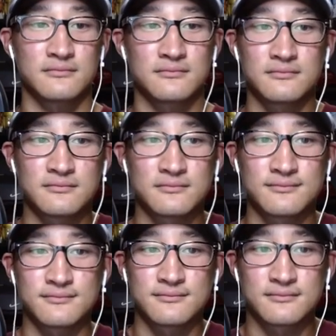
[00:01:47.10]

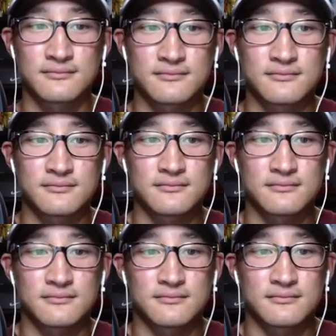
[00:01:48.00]

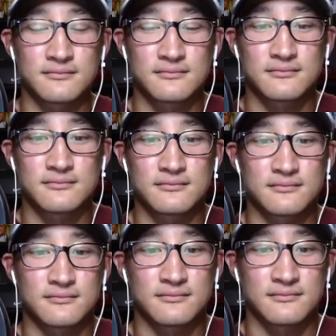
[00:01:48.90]

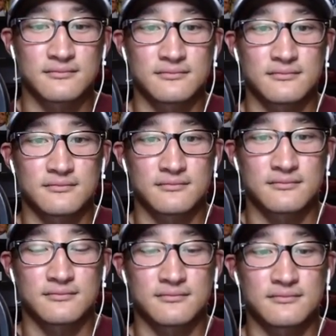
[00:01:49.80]

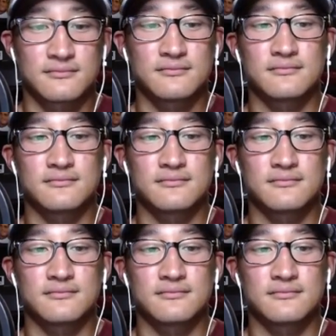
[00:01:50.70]
This person isn't speaking.